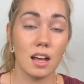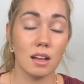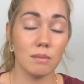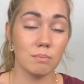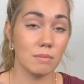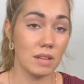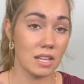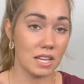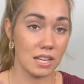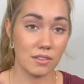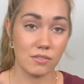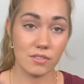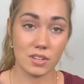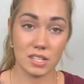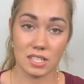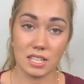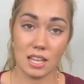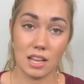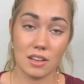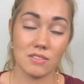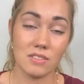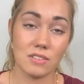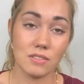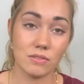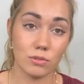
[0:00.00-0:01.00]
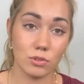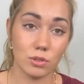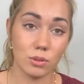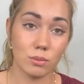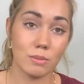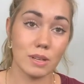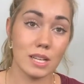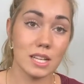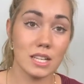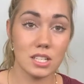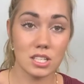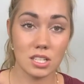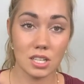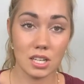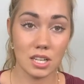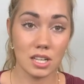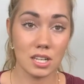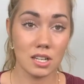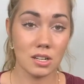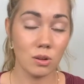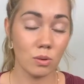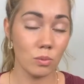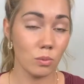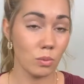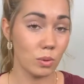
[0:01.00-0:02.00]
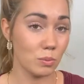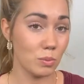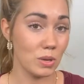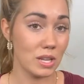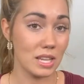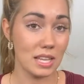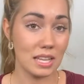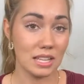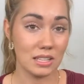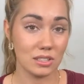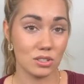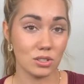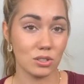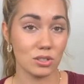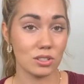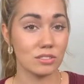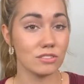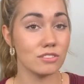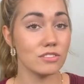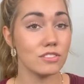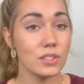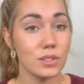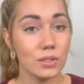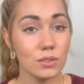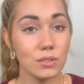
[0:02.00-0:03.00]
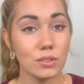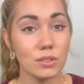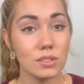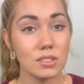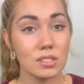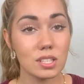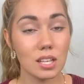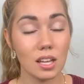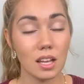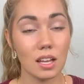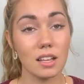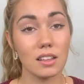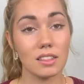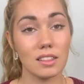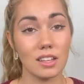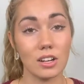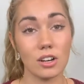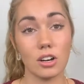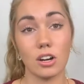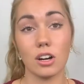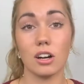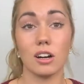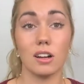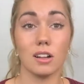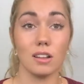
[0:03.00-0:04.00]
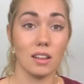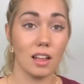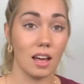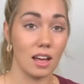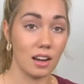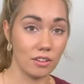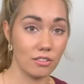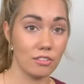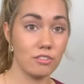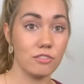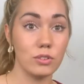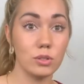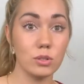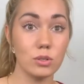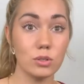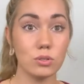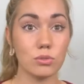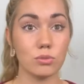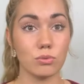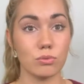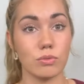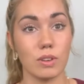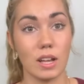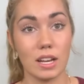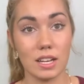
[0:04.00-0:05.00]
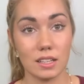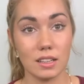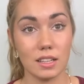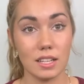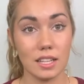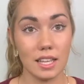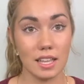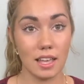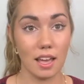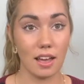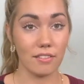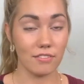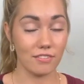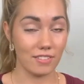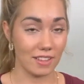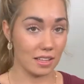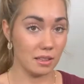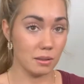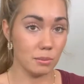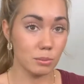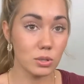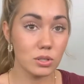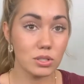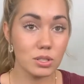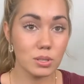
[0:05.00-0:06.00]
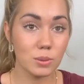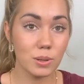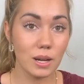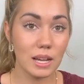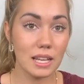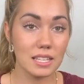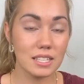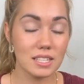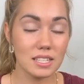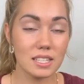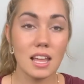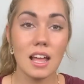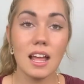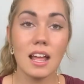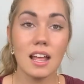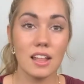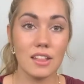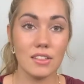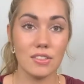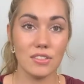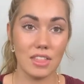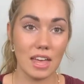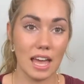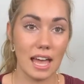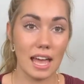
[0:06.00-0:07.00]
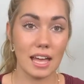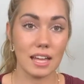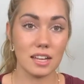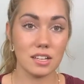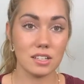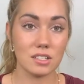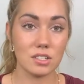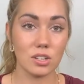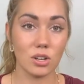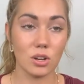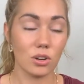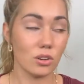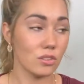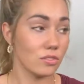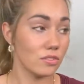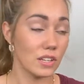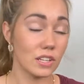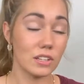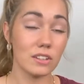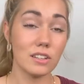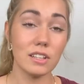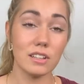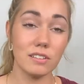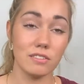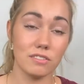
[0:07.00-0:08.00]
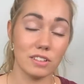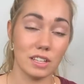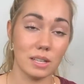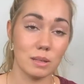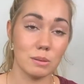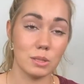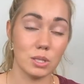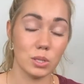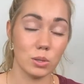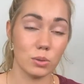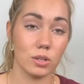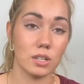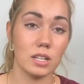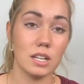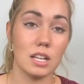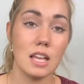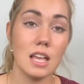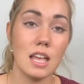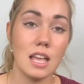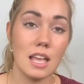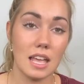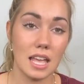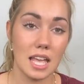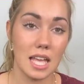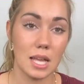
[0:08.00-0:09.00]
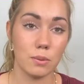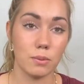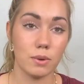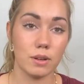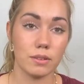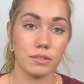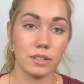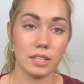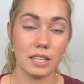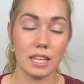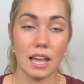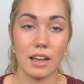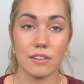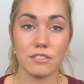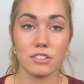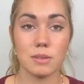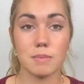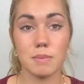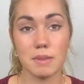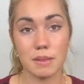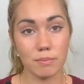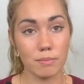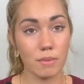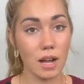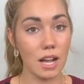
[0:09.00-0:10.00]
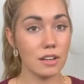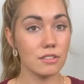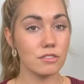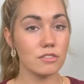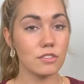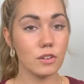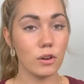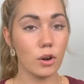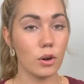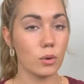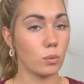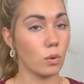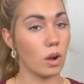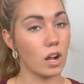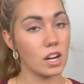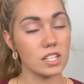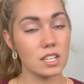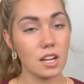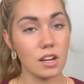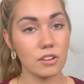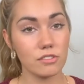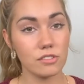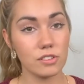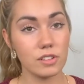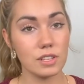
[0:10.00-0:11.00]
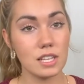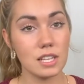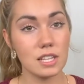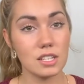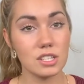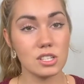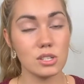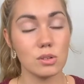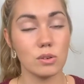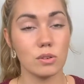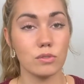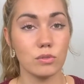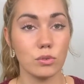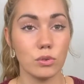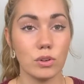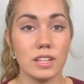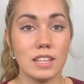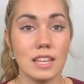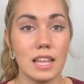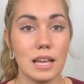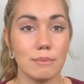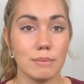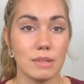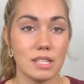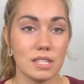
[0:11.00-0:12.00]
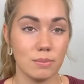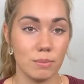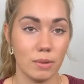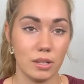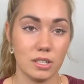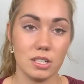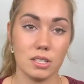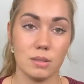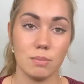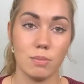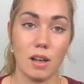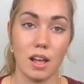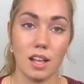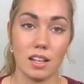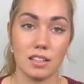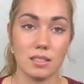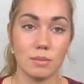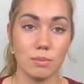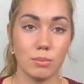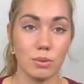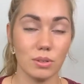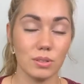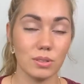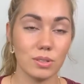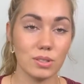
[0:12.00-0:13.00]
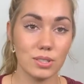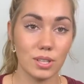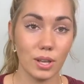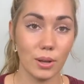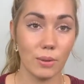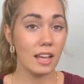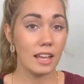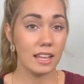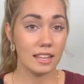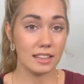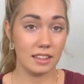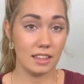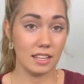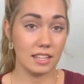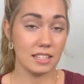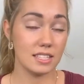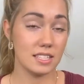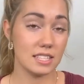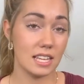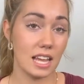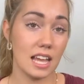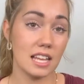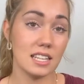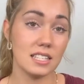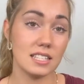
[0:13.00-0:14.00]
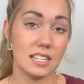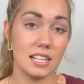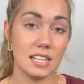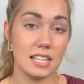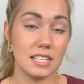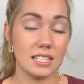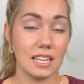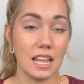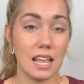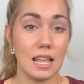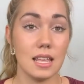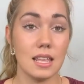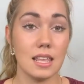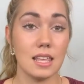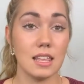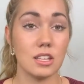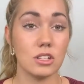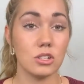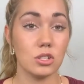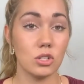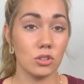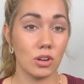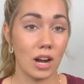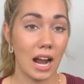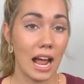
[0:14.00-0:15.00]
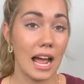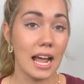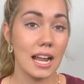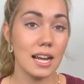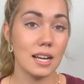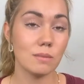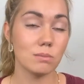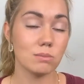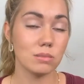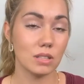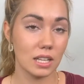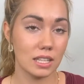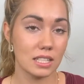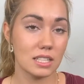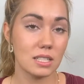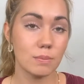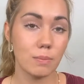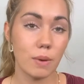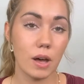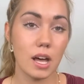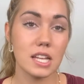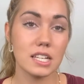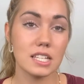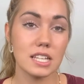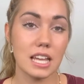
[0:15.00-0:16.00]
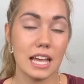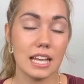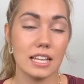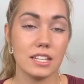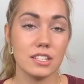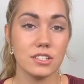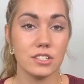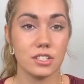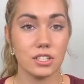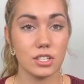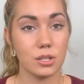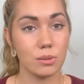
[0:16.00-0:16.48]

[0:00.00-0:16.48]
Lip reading: Many of us have inflammation when we eat certain foods. There are a lot of foods readily available to us that are very inflammatory, and we really have to be mindful and watch out for these to avoid them as much as possible. So this test is a dried blood spot test.